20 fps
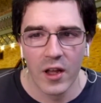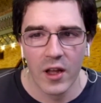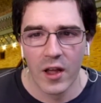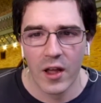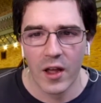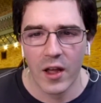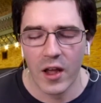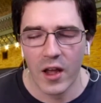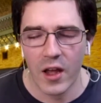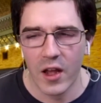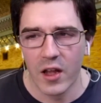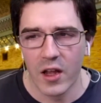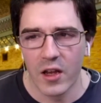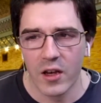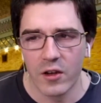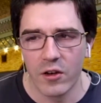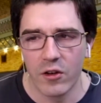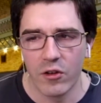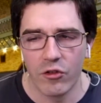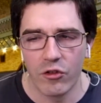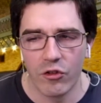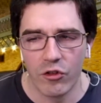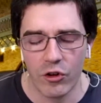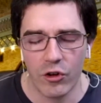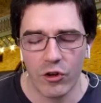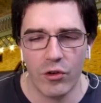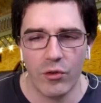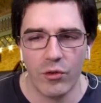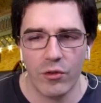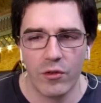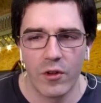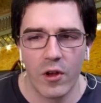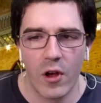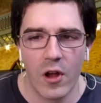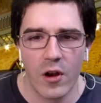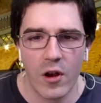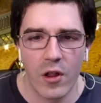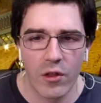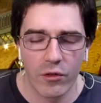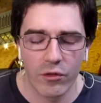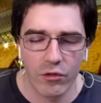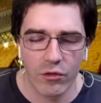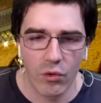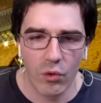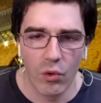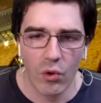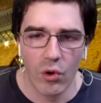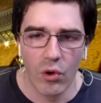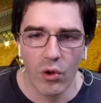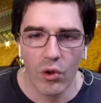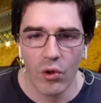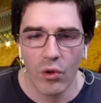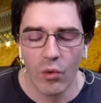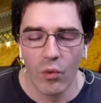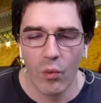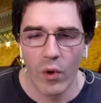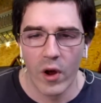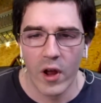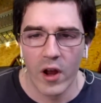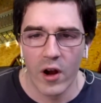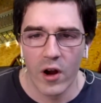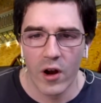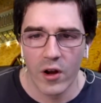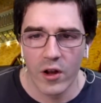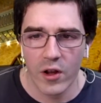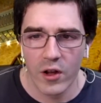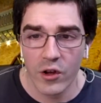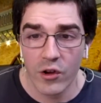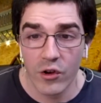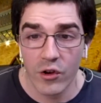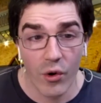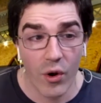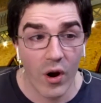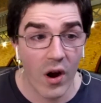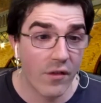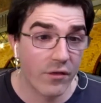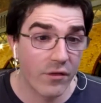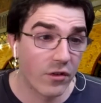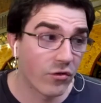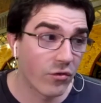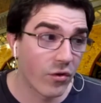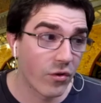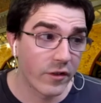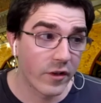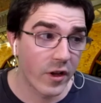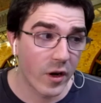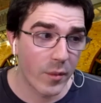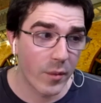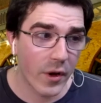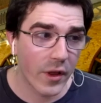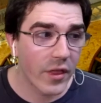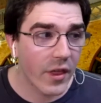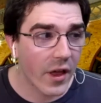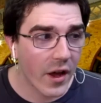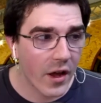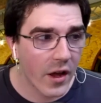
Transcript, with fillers: and choose another school where you don't have to stress out about that.